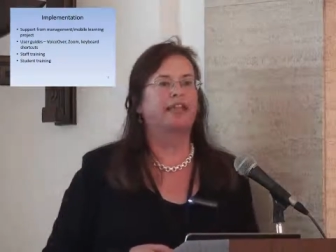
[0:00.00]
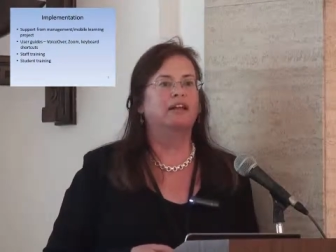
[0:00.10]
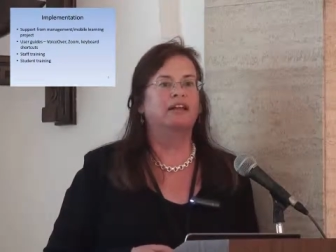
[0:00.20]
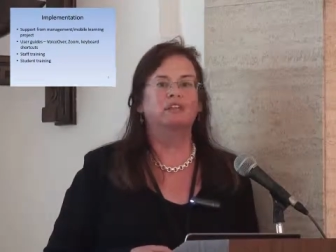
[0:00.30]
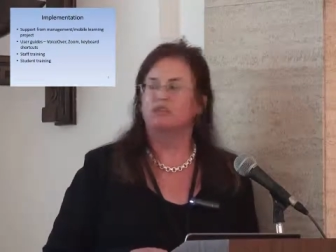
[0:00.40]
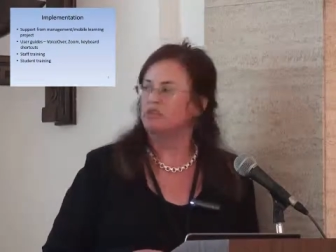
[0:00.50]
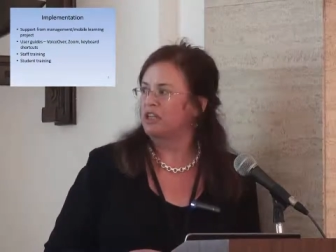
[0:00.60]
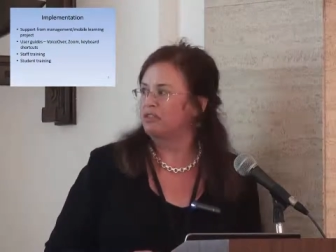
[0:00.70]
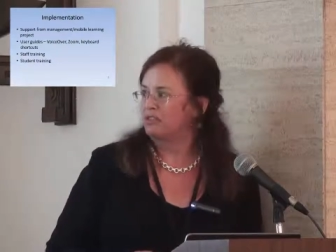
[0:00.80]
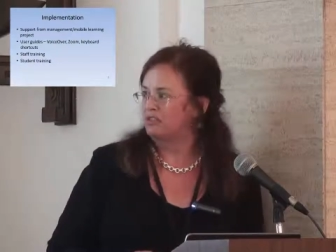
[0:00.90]
And
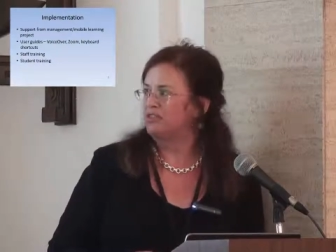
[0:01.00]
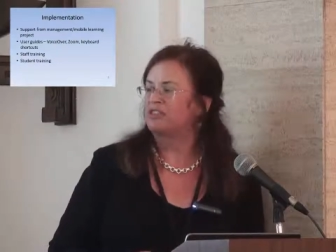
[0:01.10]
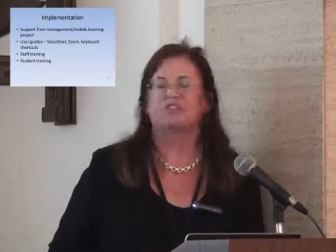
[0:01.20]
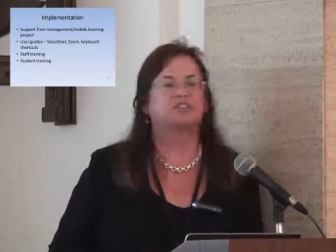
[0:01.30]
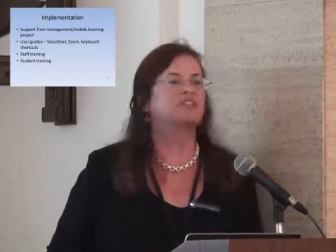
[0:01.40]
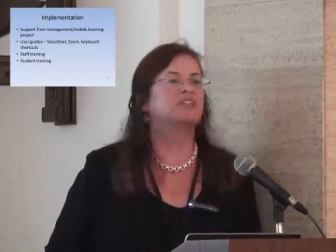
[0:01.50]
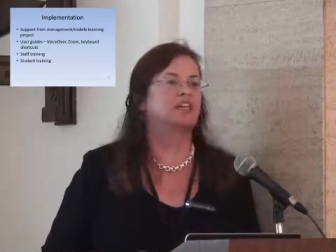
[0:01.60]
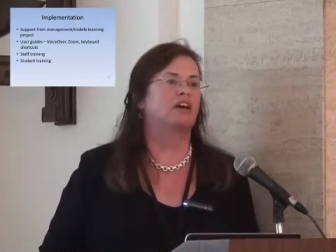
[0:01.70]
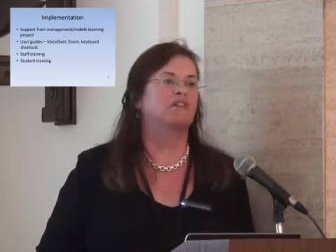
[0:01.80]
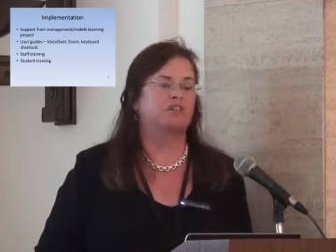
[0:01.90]
also, they
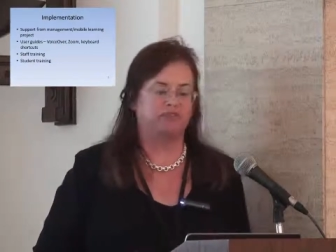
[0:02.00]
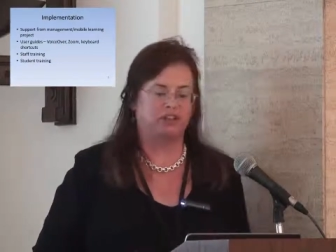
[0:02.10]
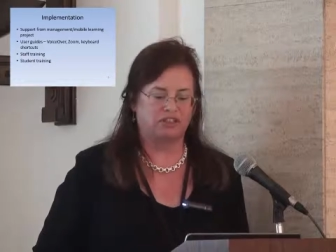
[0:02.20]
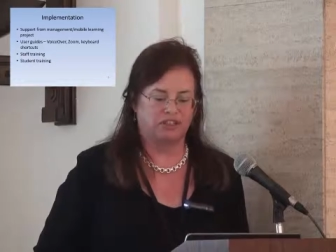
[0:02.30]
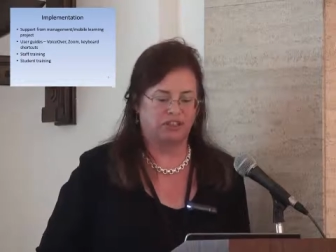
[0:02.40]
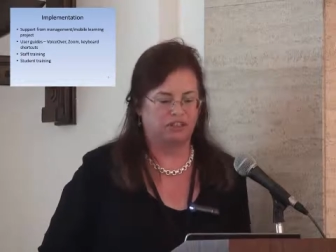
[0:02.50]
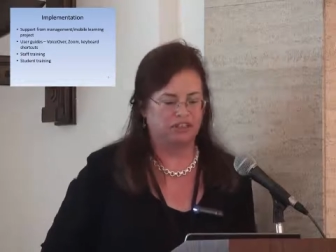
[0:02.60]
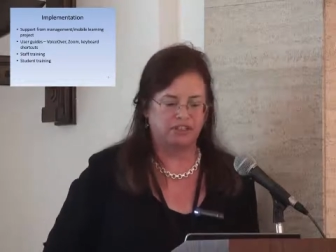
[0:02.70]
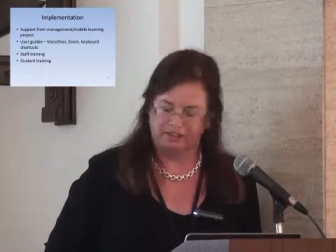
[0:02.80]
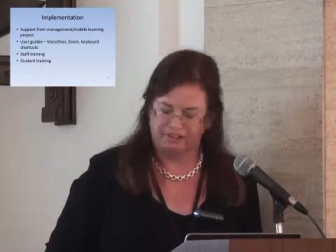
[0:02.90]
are very fast learners.